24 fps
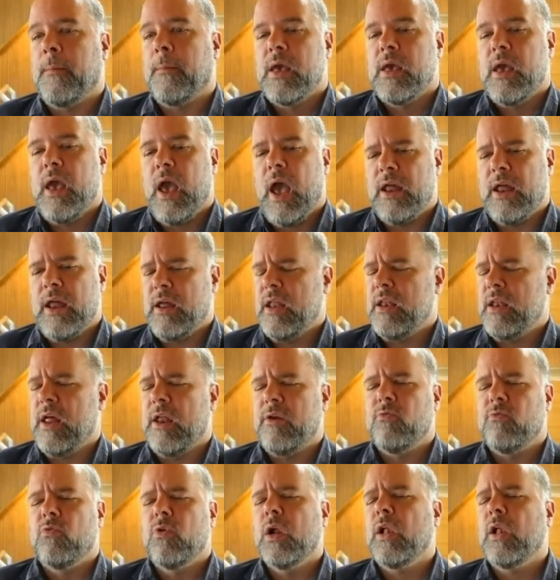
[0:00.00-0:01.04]

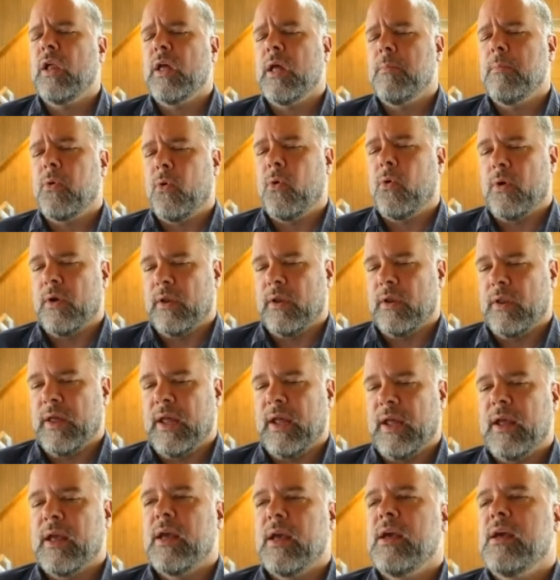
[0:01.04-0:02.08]
then really
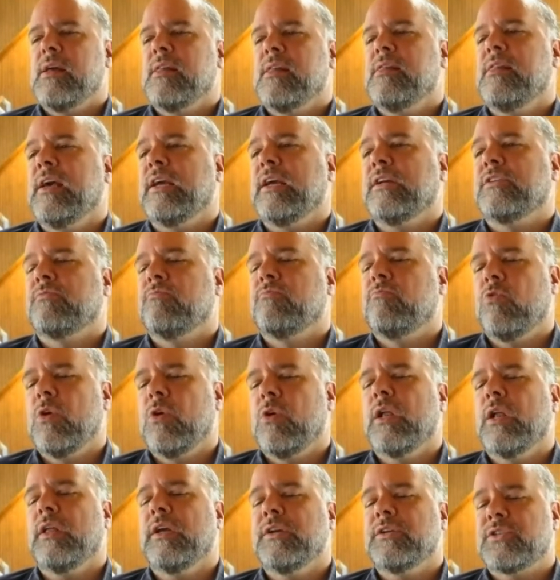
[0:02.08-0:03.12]
importantly, they
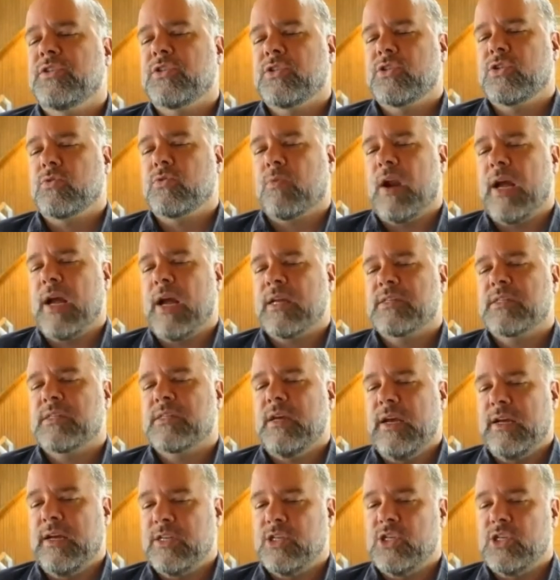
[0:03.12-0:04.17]
really stress
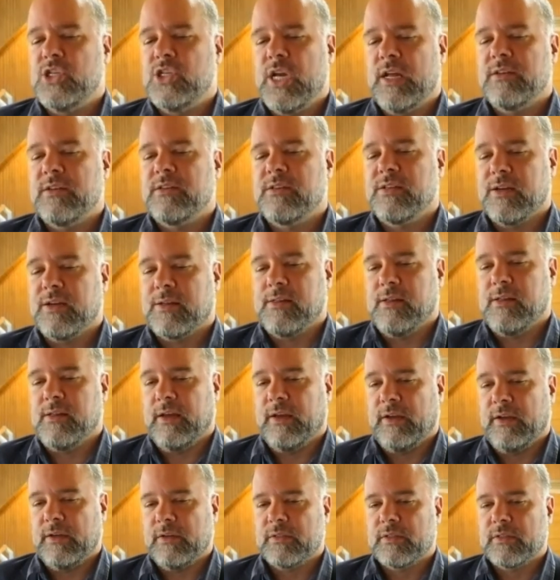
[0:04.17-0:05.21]
agentic
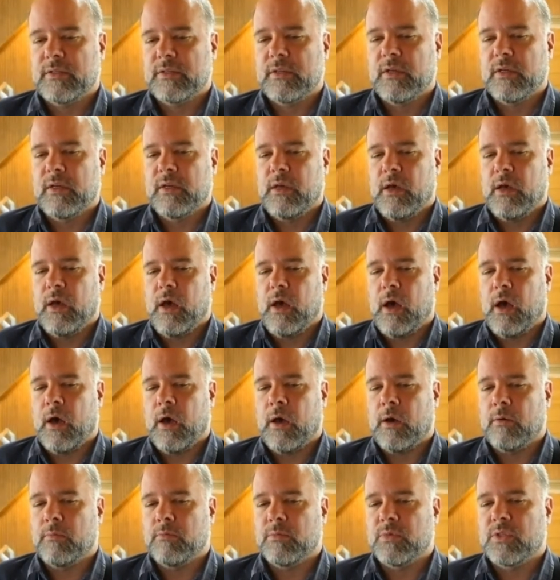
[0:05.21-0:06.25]
things.
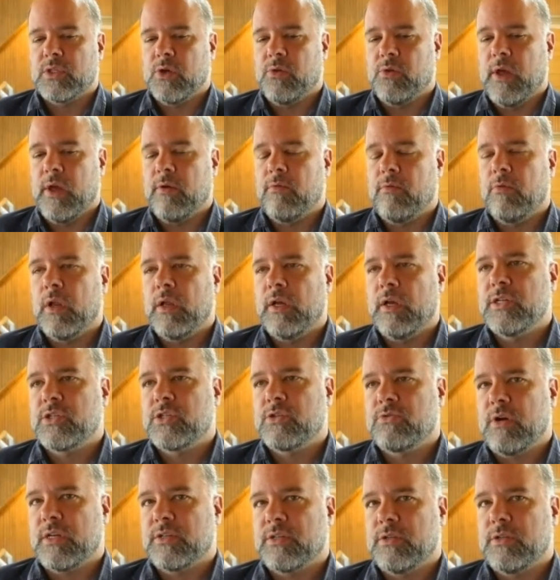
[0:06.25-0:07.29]
So they really
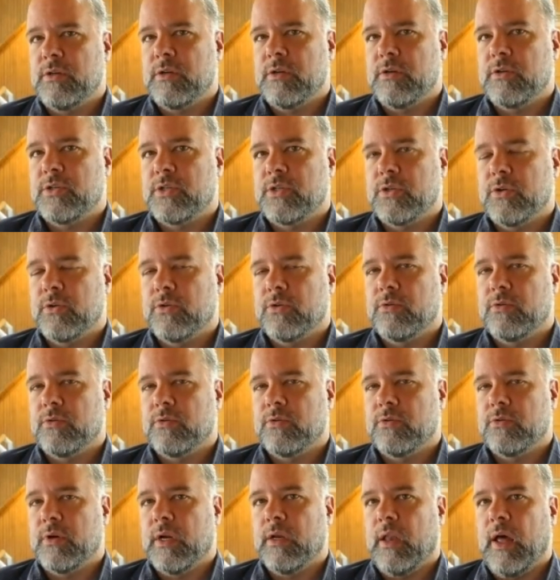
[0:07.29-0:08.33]
stress in their
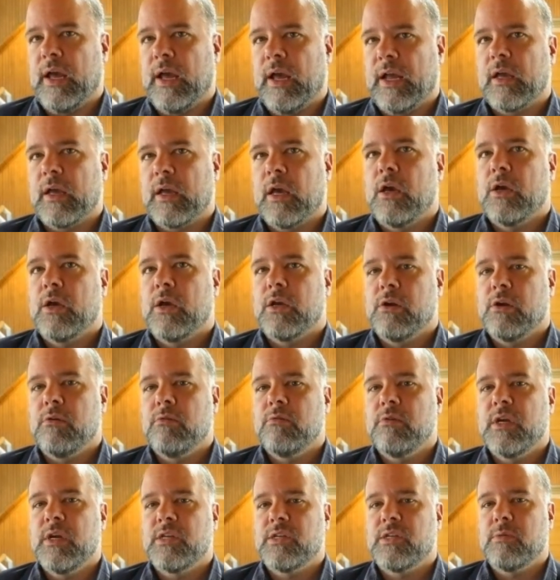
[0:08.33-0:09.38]
children, like,
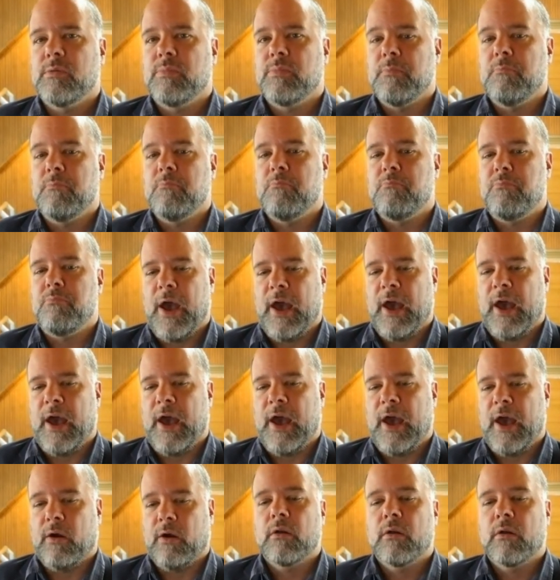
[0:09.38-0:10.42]
you need to be
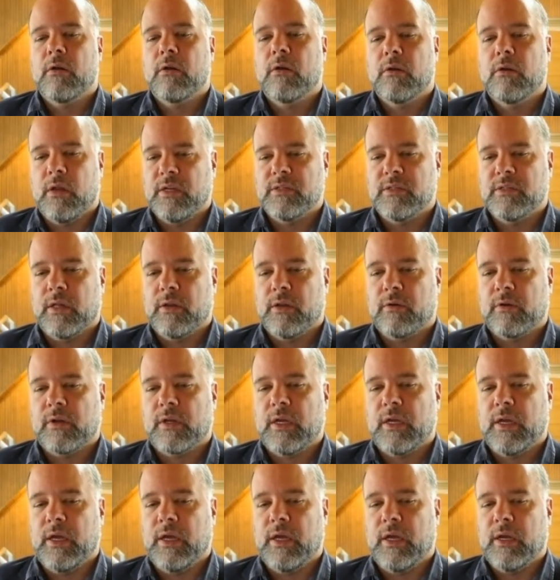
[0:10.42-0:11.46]
better than these
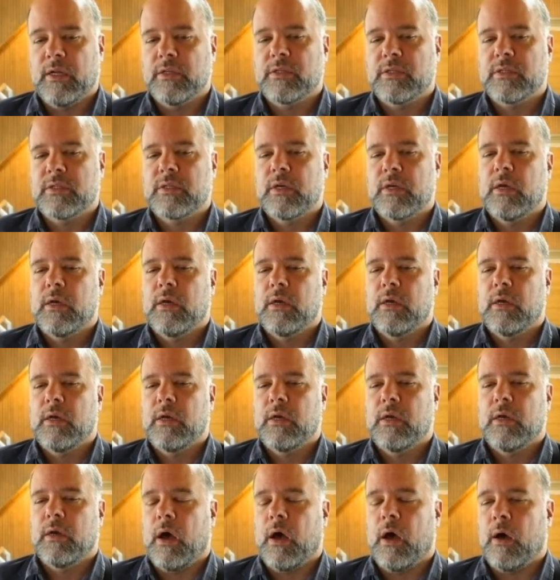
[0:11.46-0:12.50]
other kids.
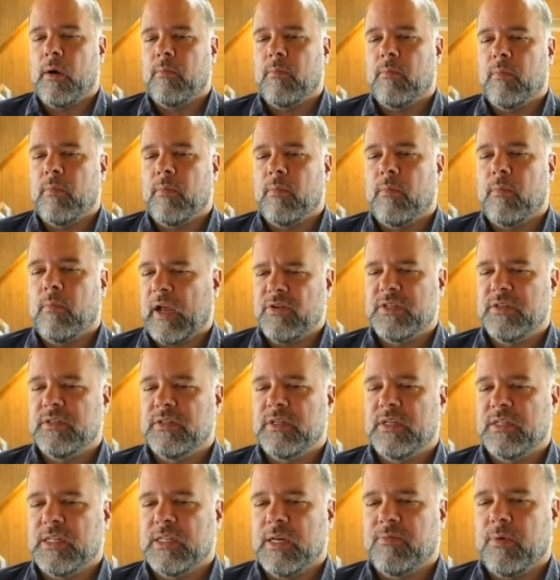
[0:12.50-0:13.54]
Like I
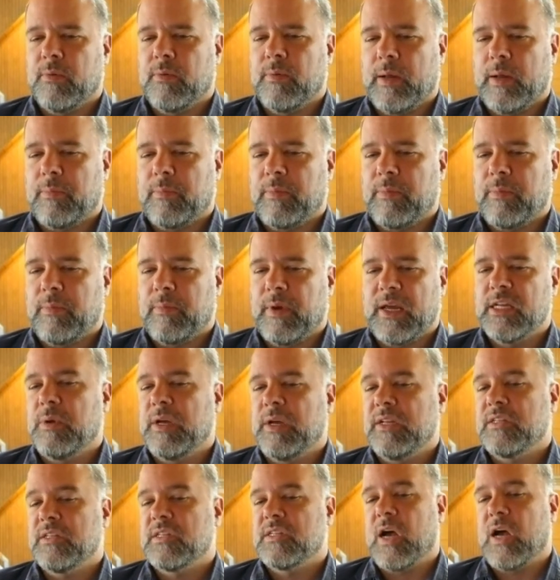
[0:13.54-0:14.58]
always use the example of like my
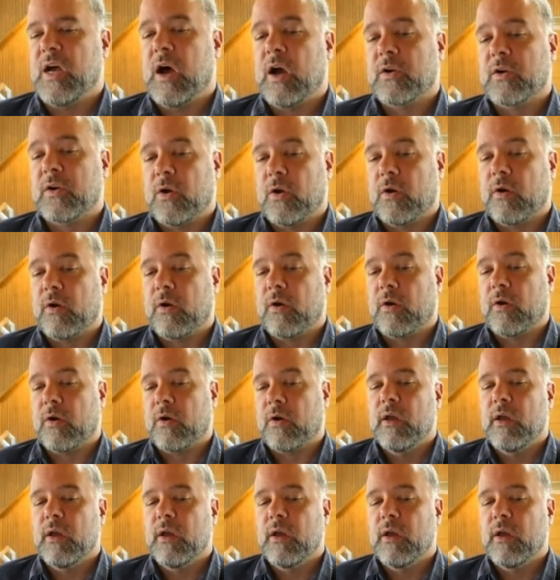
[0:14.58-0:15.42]
kids playing soccer.